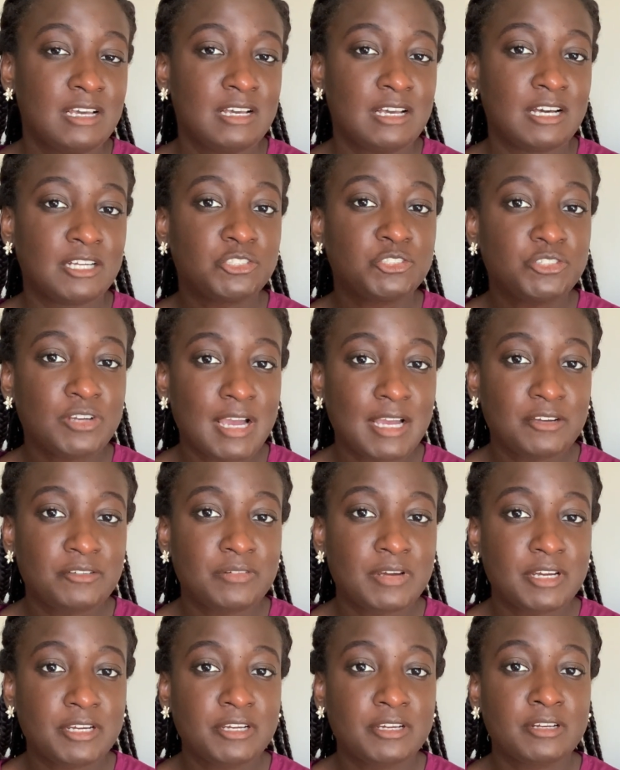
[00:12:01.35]
a track
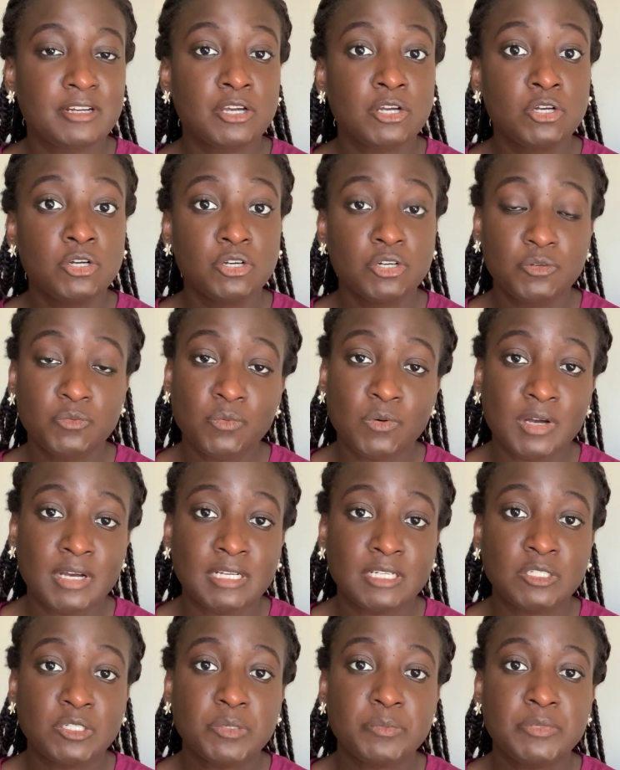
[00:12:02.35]
record, a good
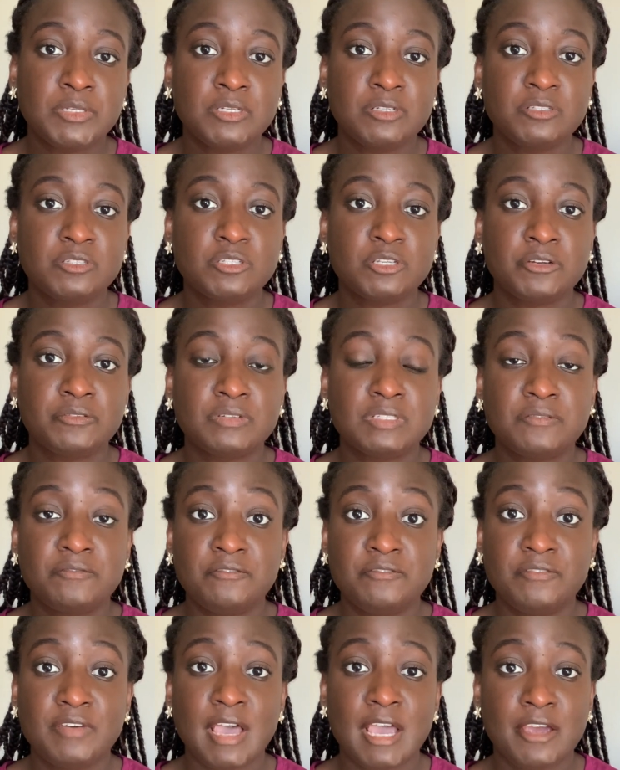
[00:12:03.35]
one in community service,
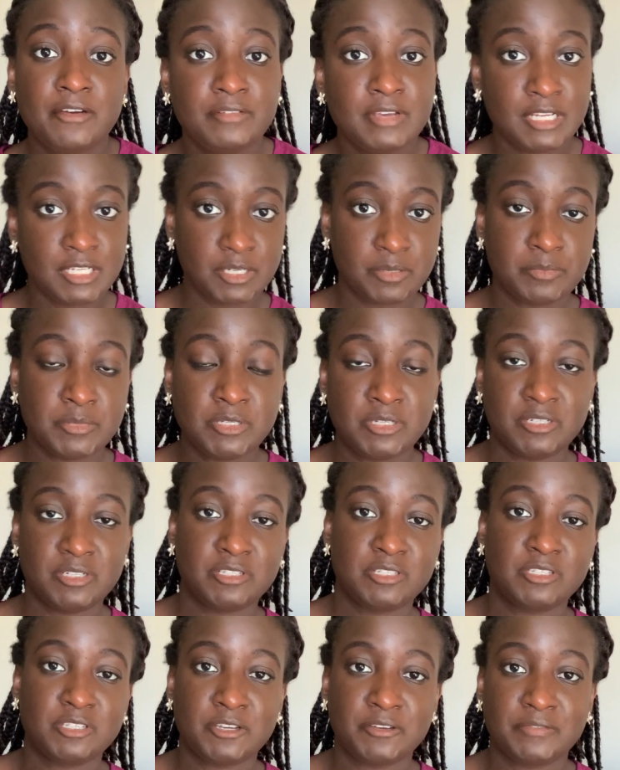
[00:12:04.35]
varied
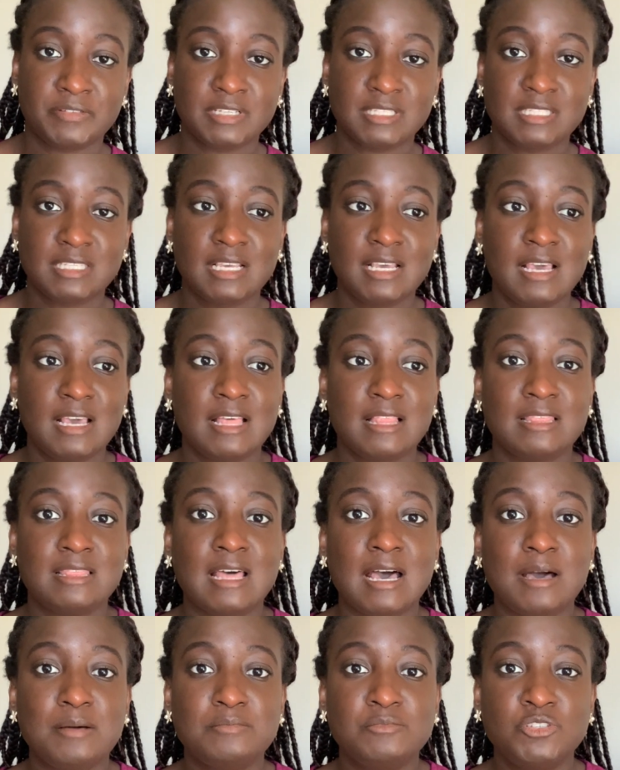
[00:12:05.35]
community service,
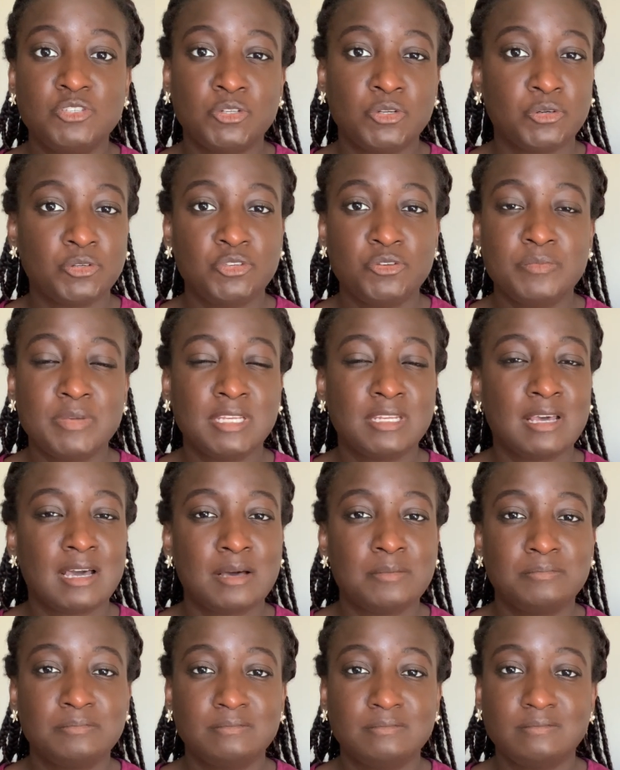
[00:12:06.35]
that you may
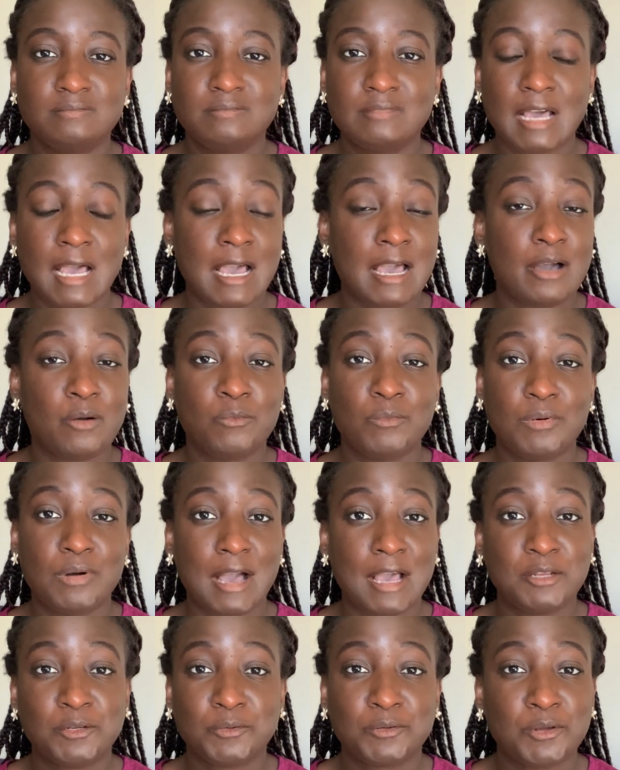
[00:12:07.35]
not,
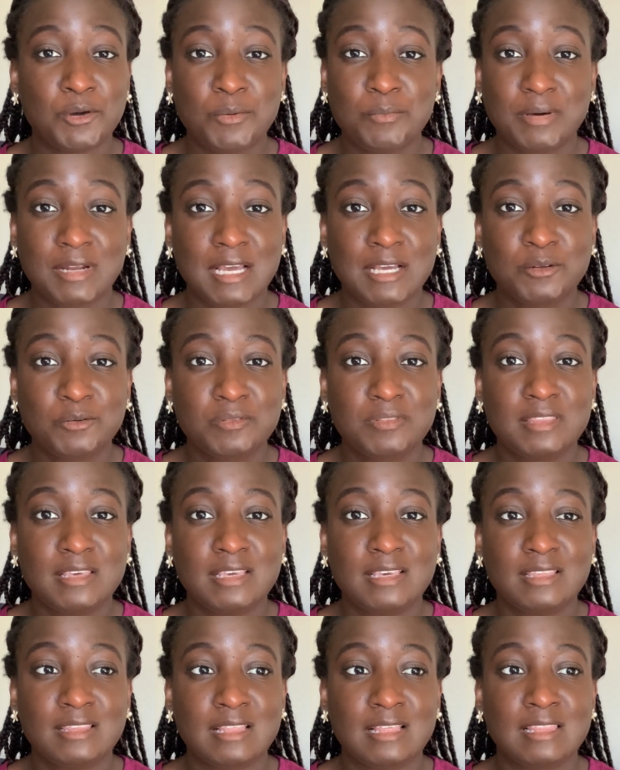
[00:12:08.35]
I don't know, but I don't
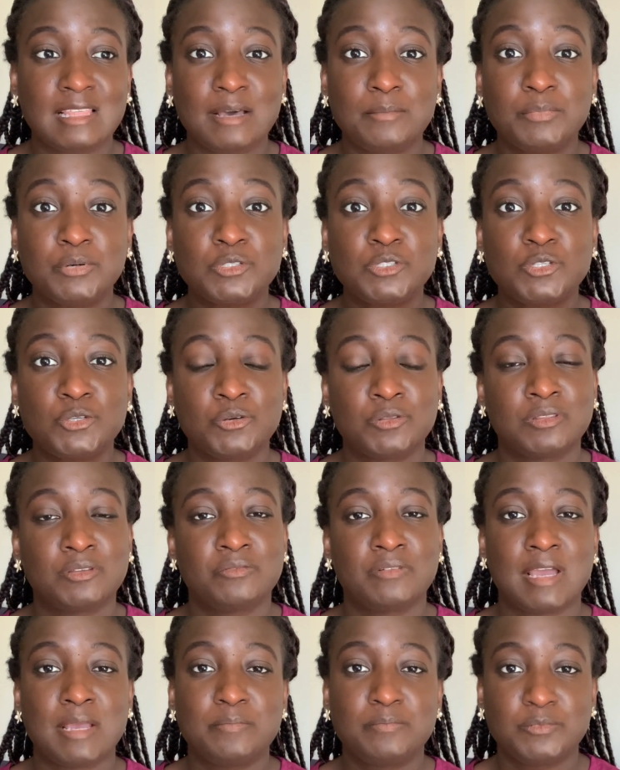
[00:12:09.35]
think that that puts you on the
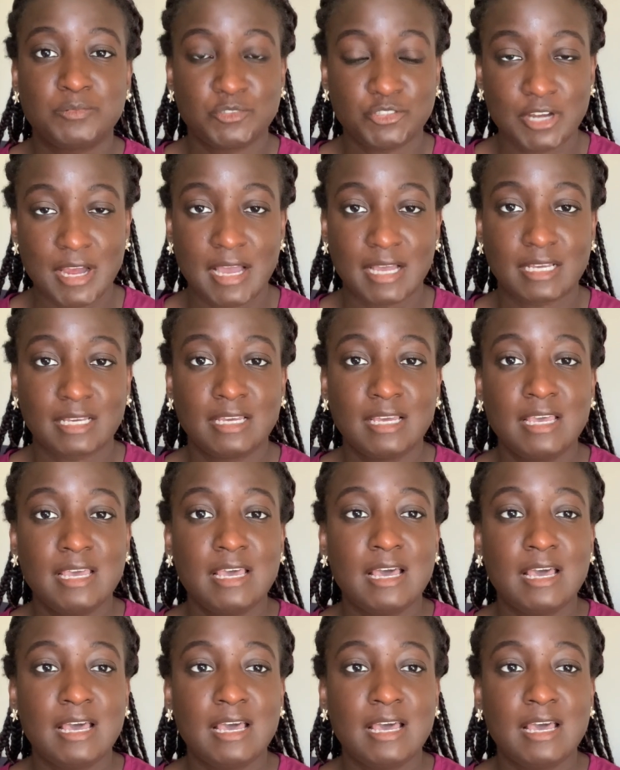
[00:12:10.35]
right track.